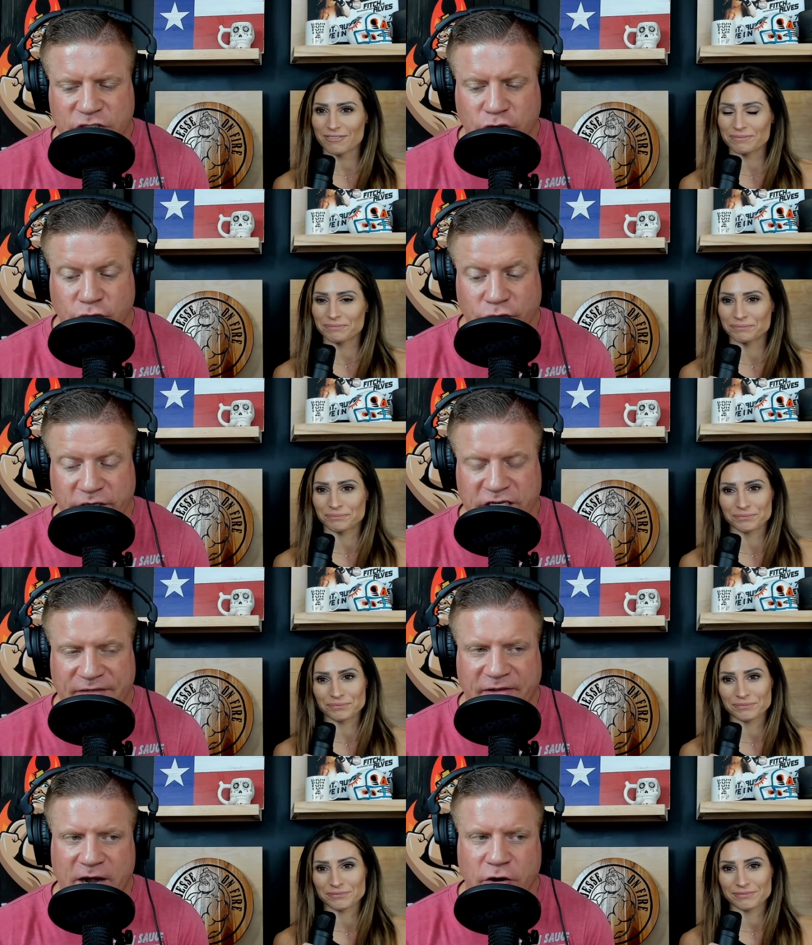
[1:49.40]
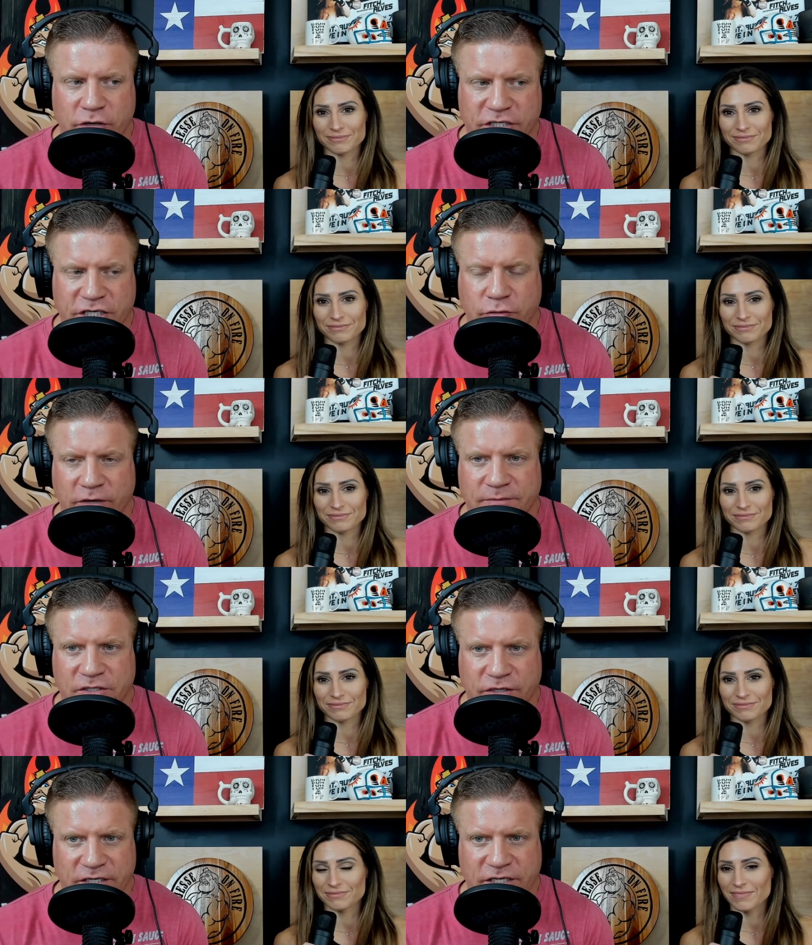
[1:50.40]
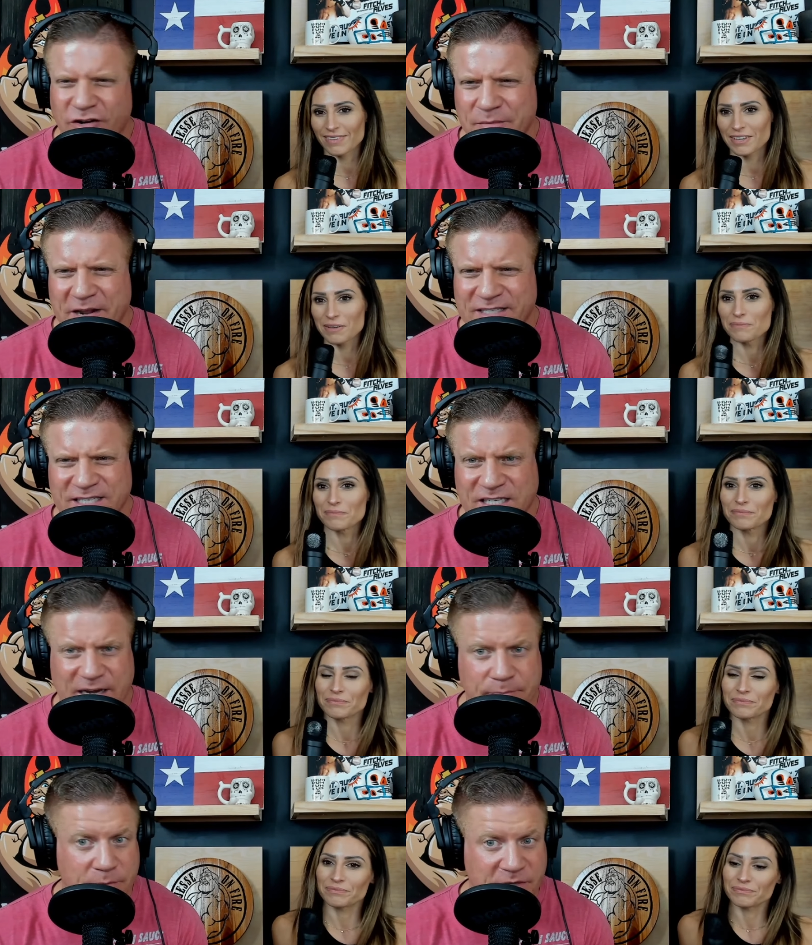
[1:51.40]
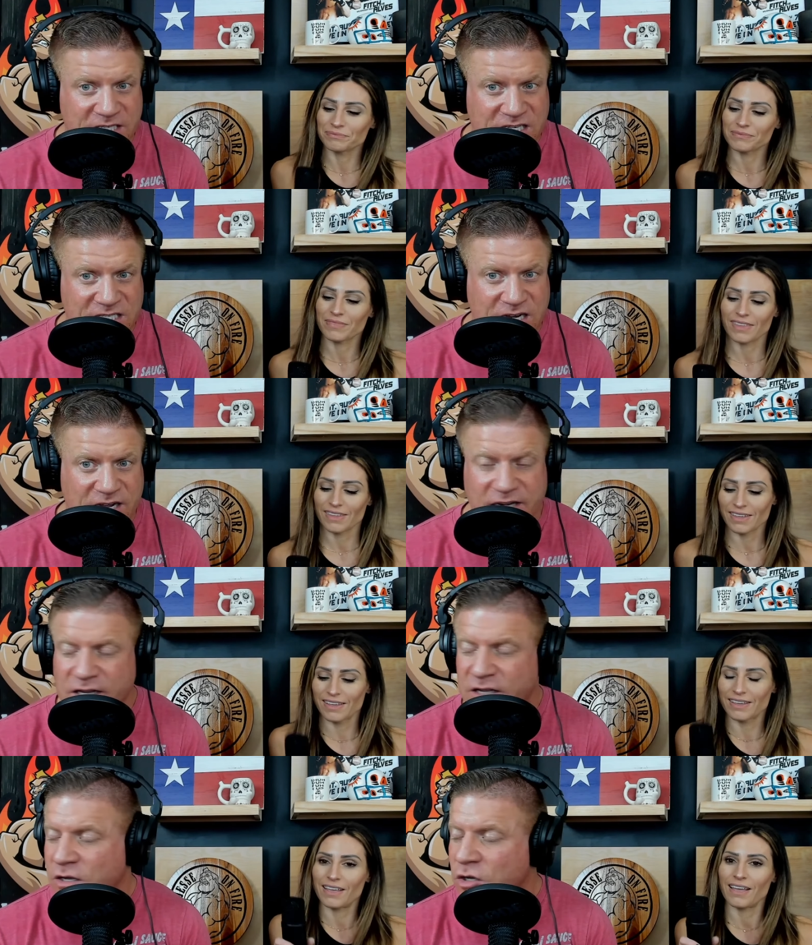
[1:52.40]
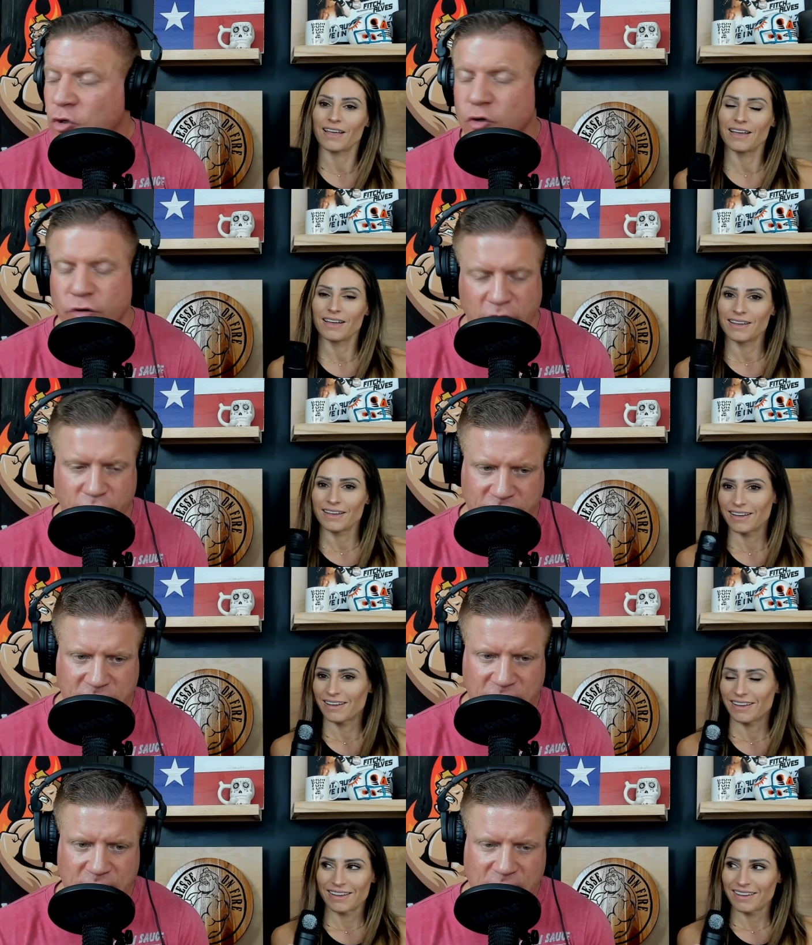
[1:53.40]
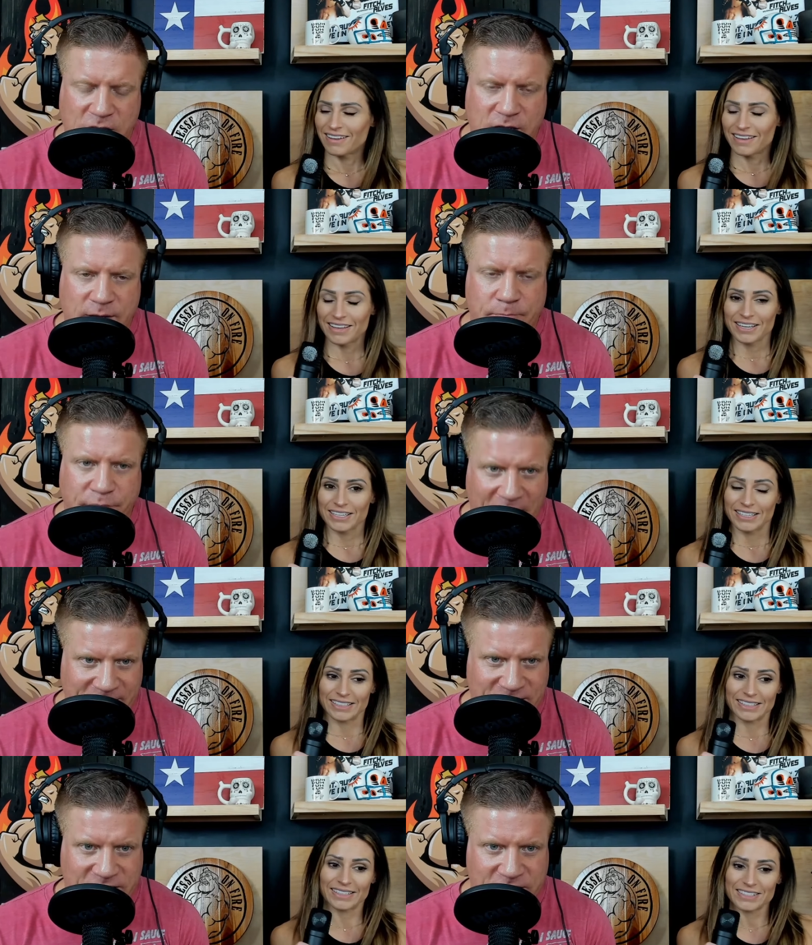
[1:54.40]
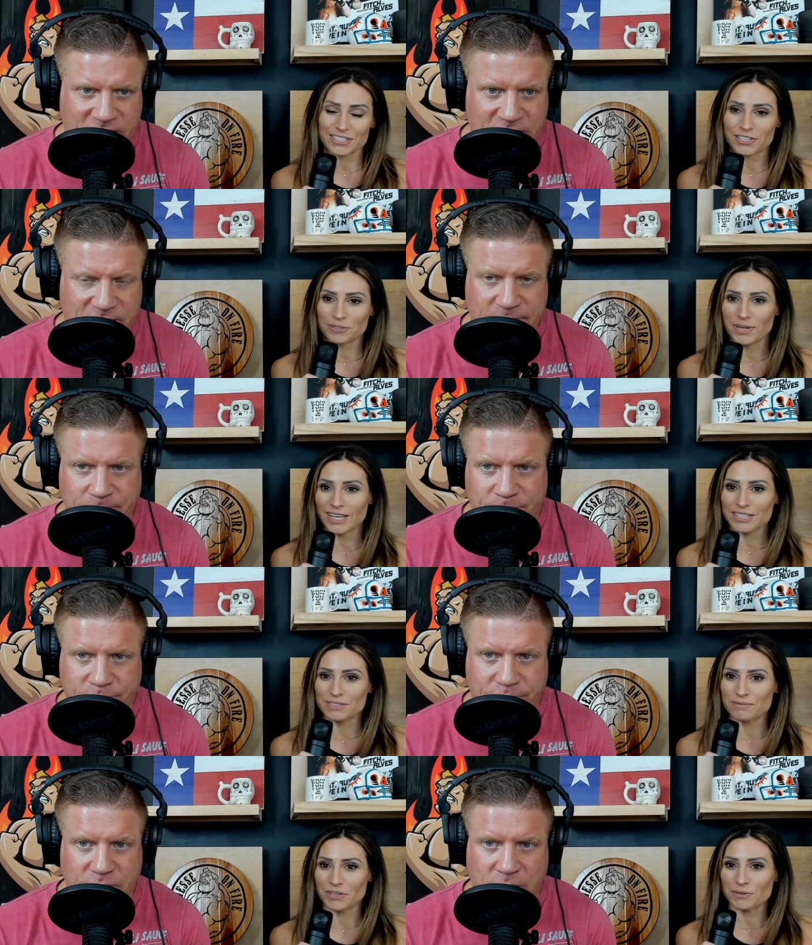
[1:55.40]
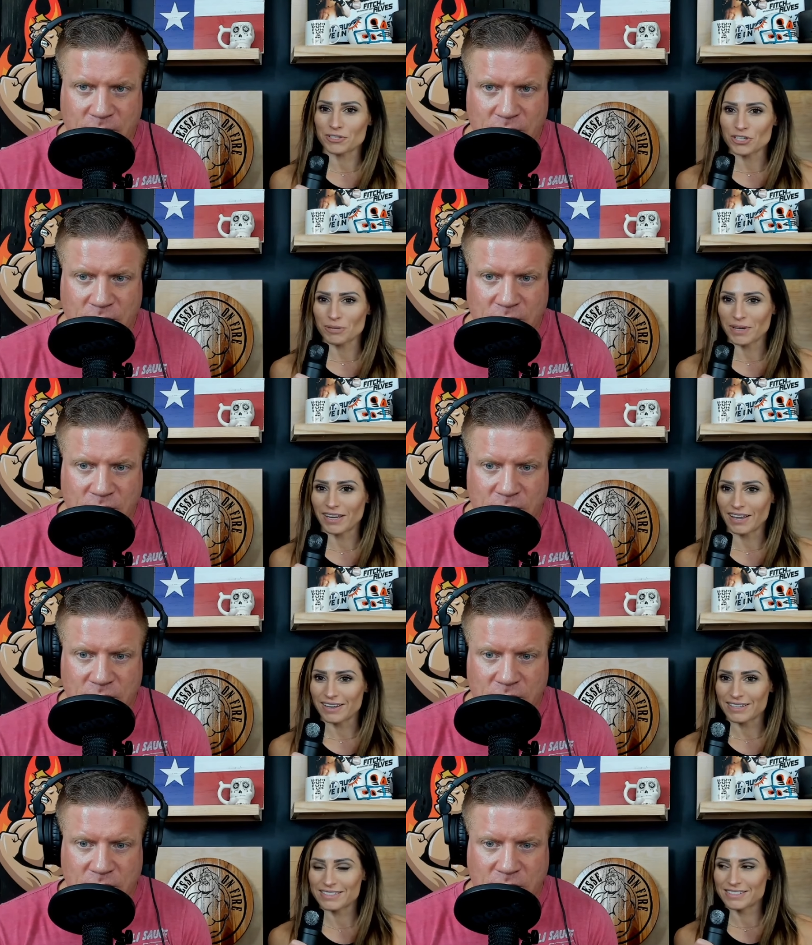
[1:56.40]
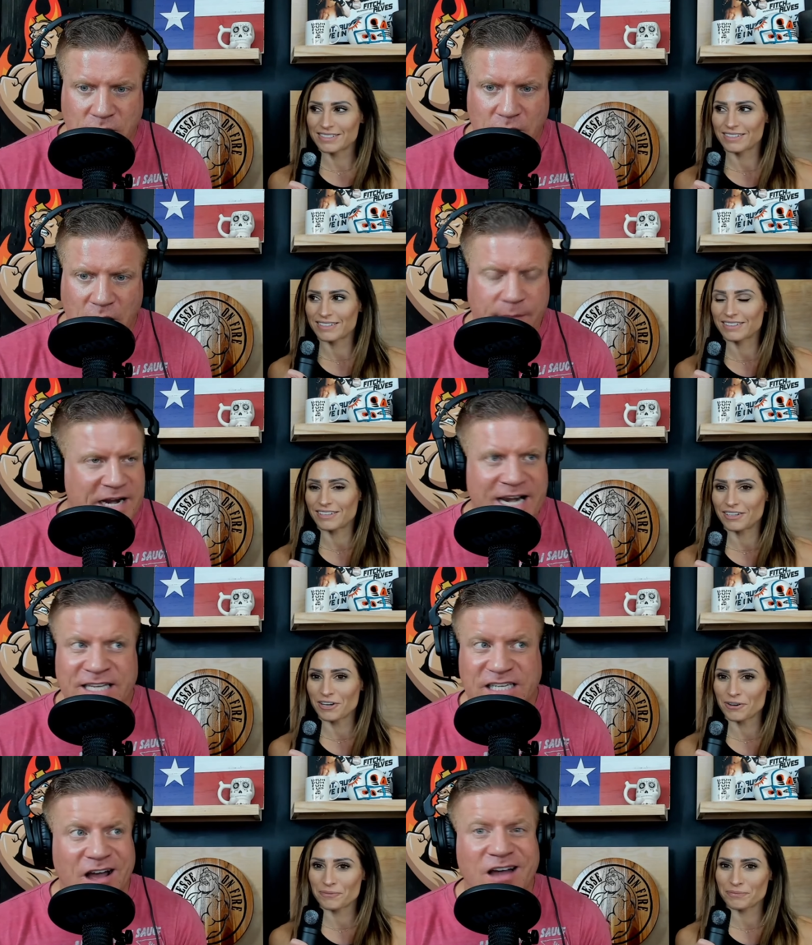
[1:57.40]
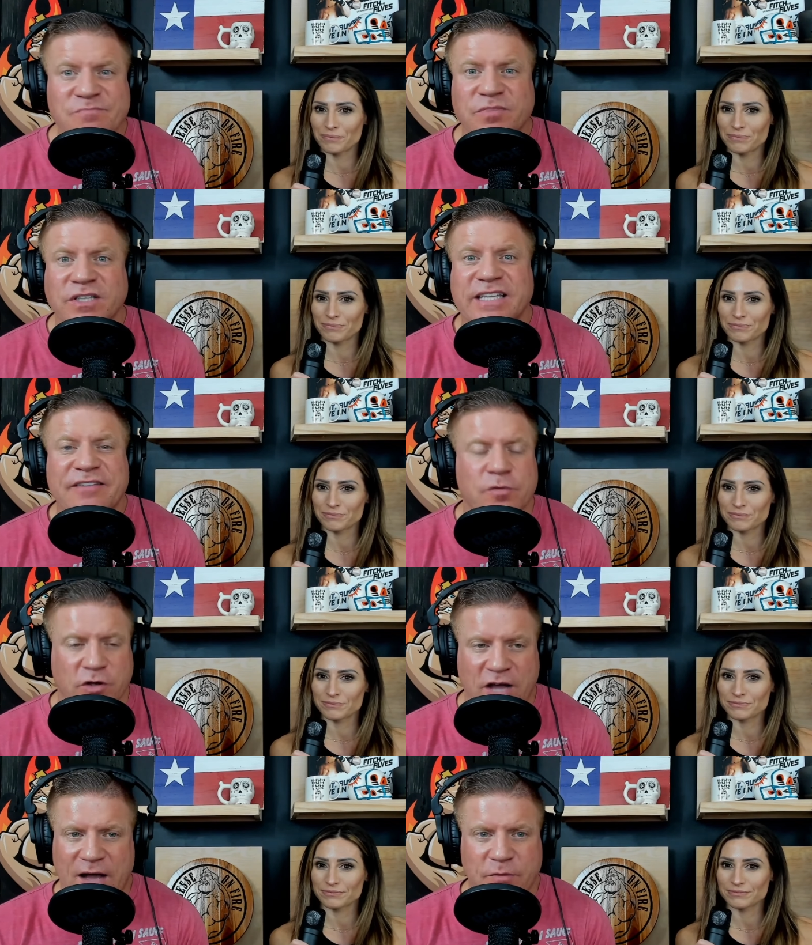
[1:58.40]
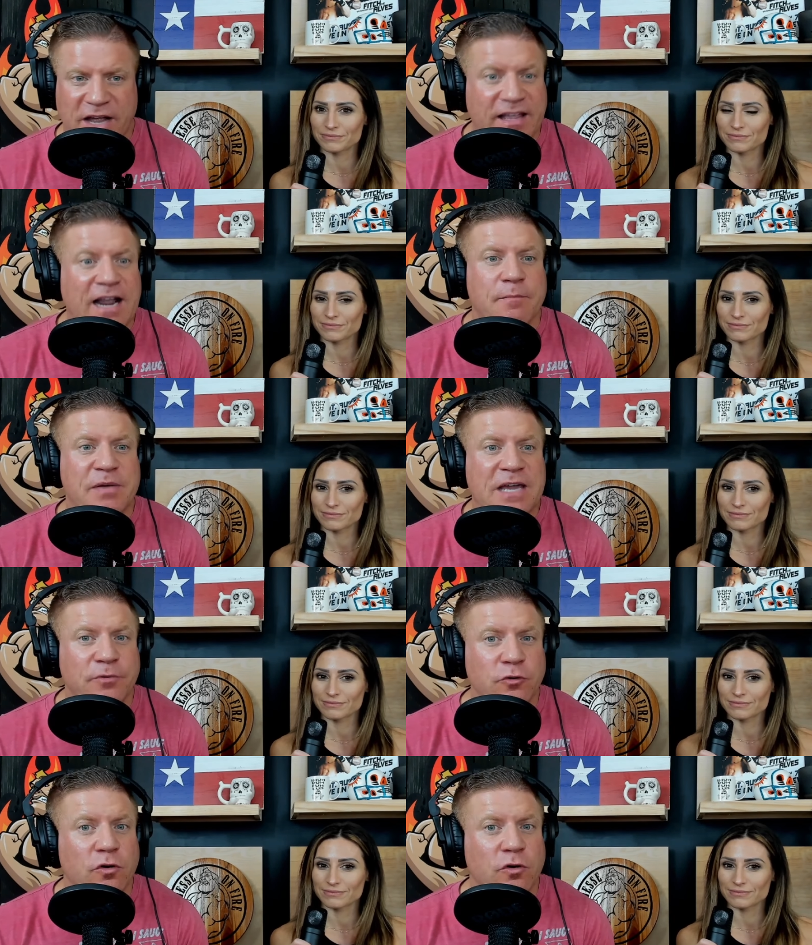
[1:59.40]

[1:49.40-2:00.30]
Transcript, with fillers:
Speaker 1: true that she got fired or did she quit? So that you know what I mean? Is this like a publicity stunt? Who knows? But
Speaker 2: it's a good way to get some viewership, I guess. I mean, it know? is
Speaker 1: unbelievable how much like people who